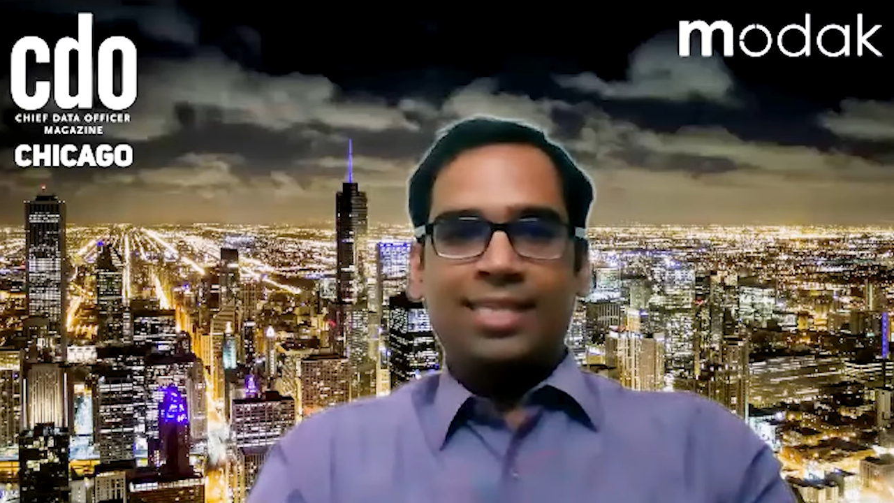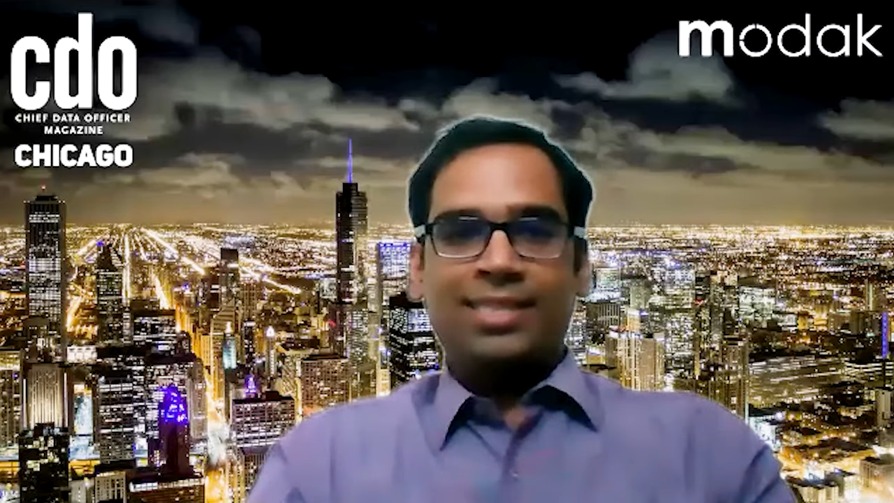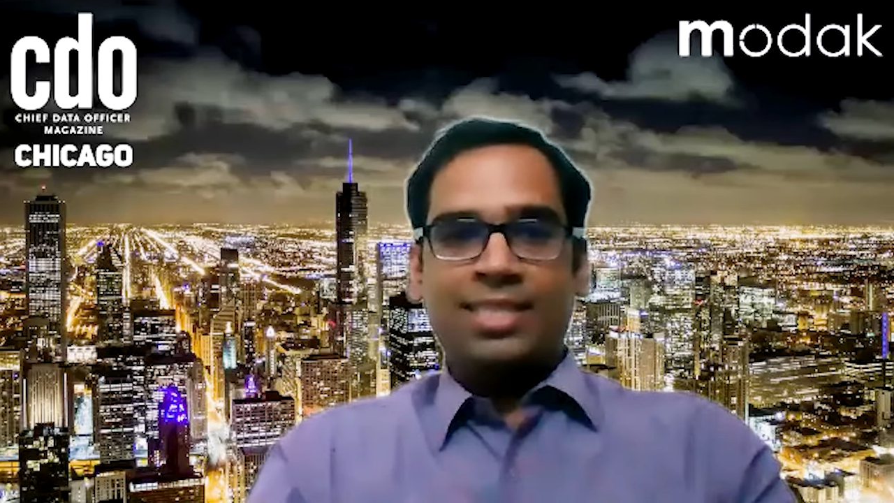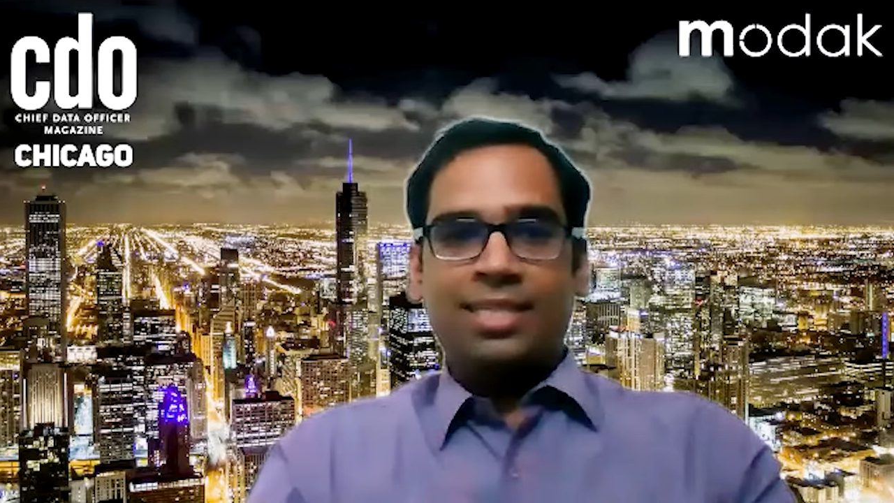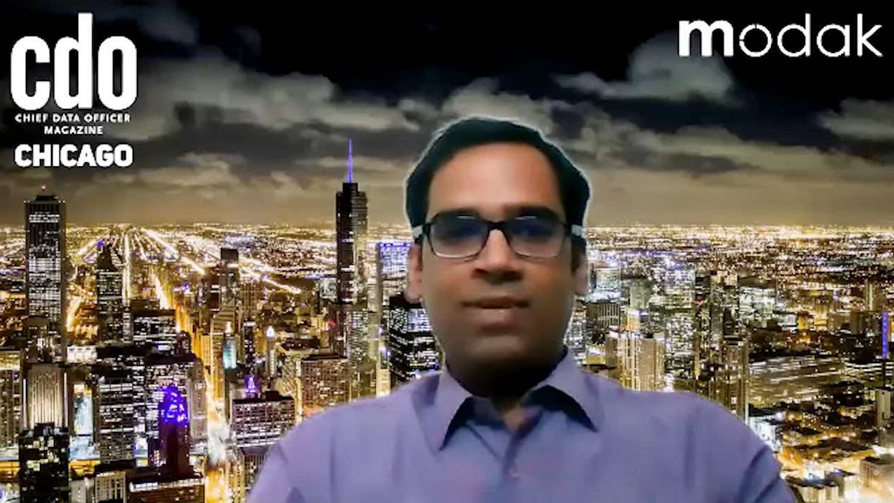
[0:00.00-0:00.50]

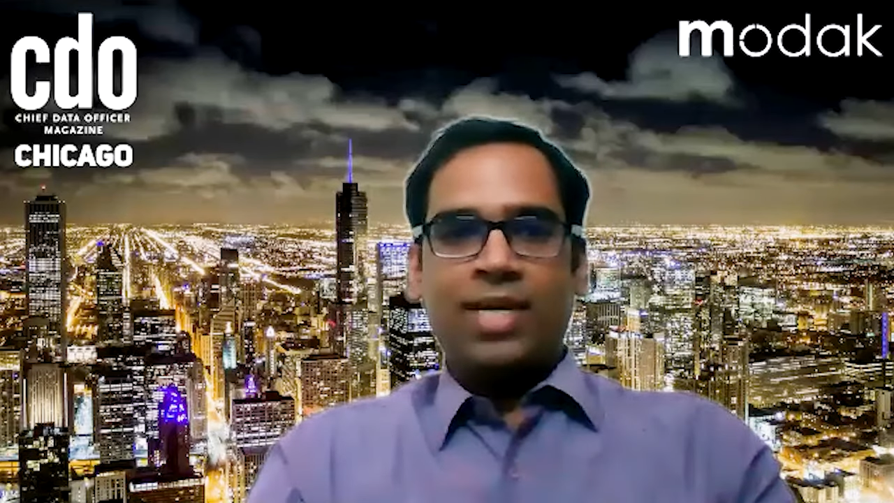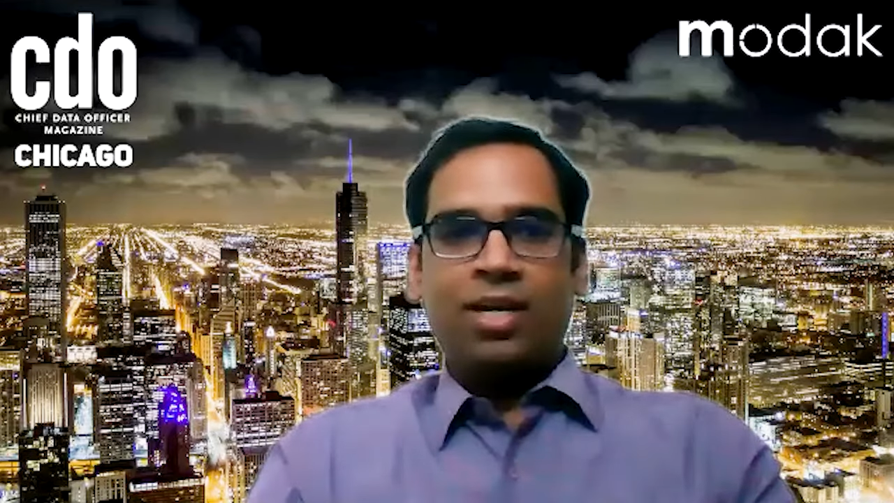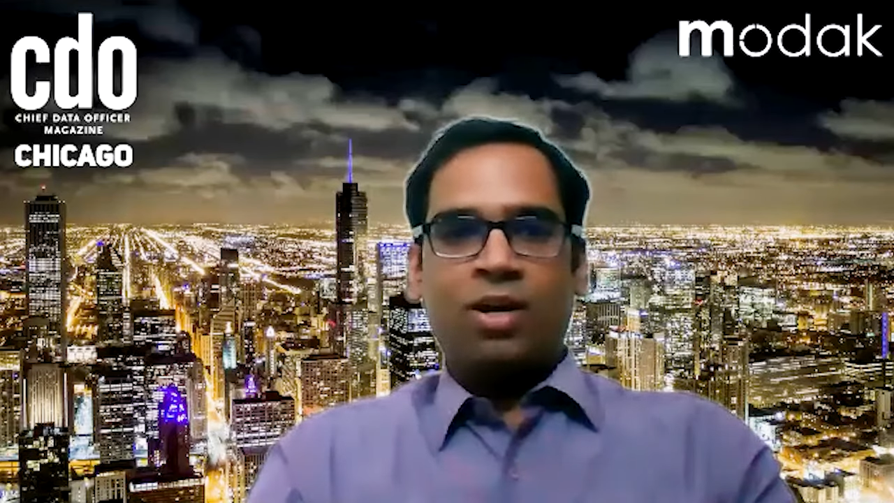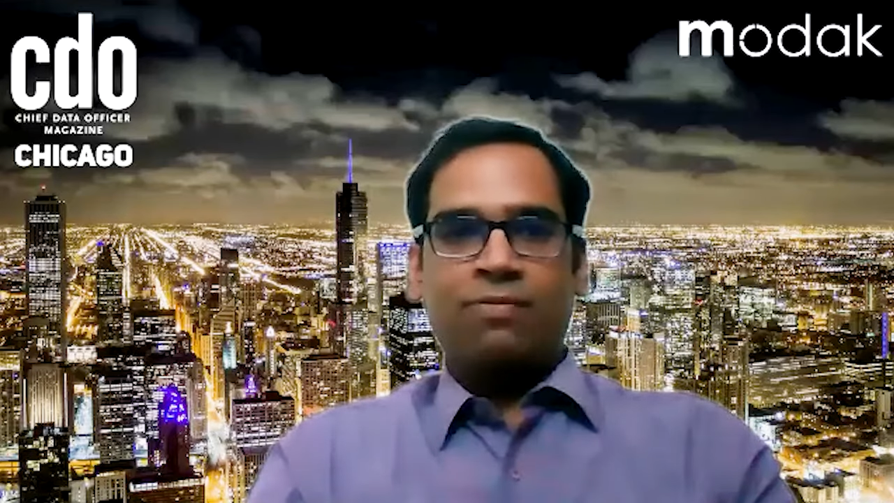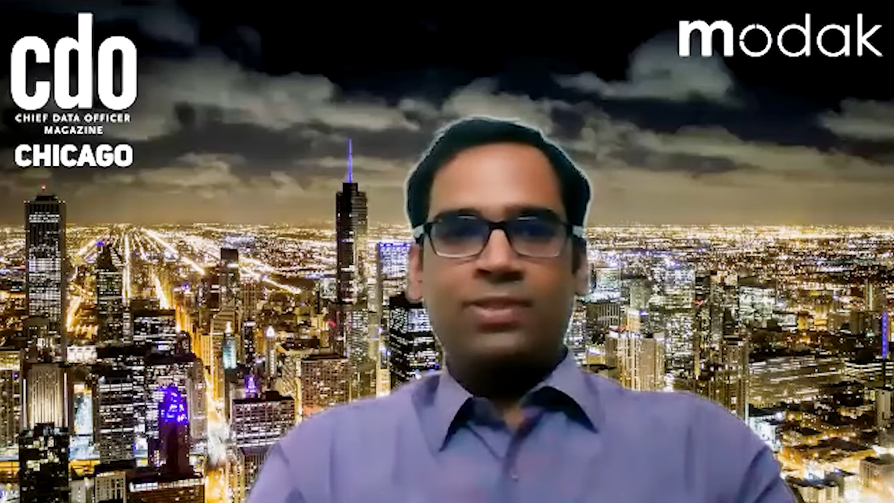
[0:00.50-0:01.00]
as Chief
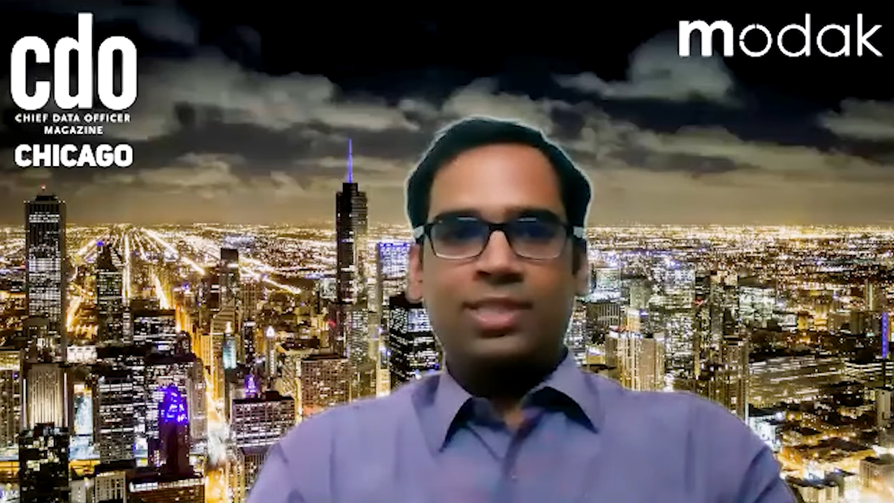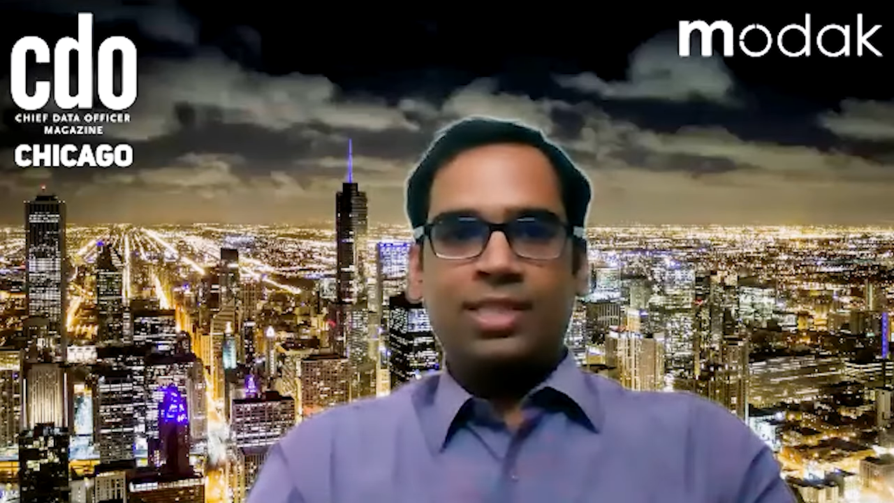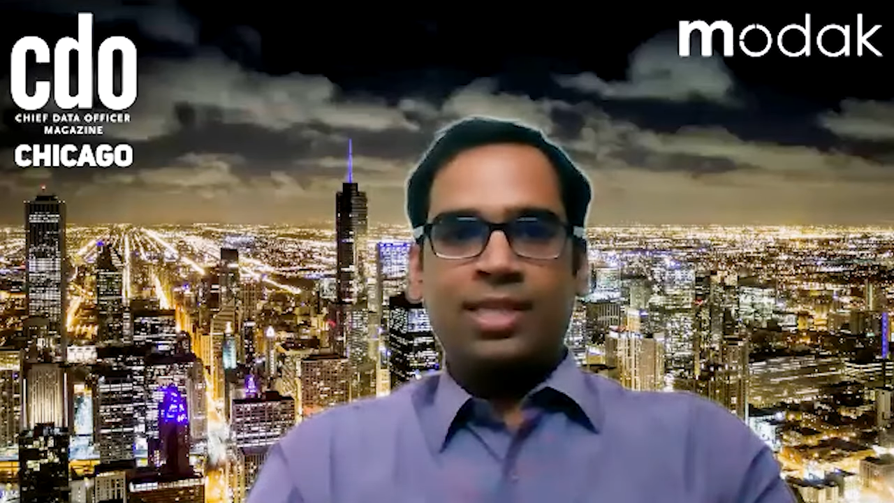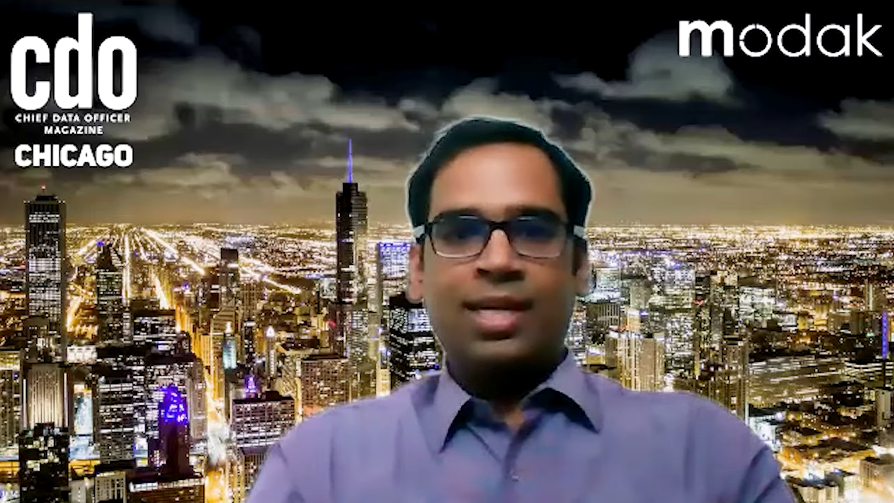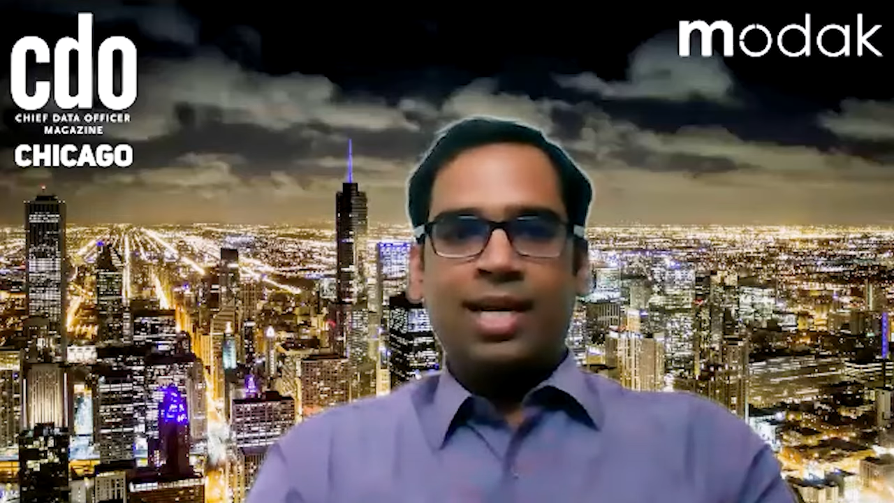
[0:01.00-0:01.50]
Data
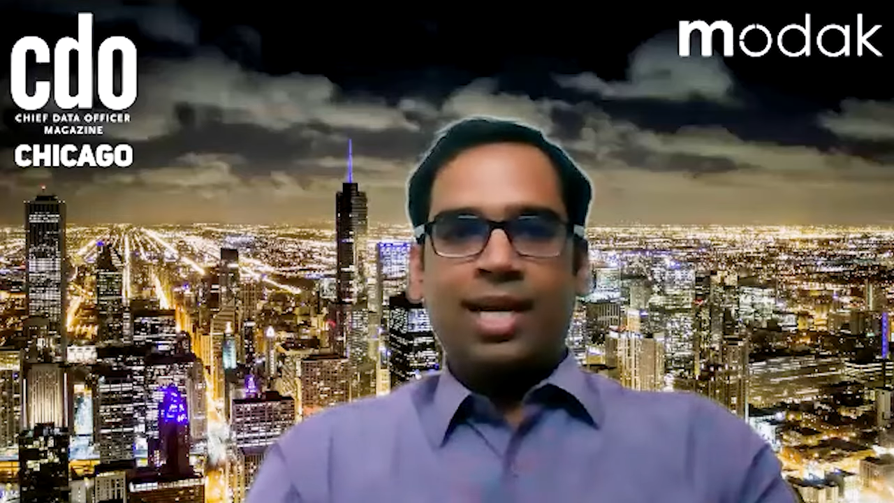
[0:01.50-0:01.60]
Officer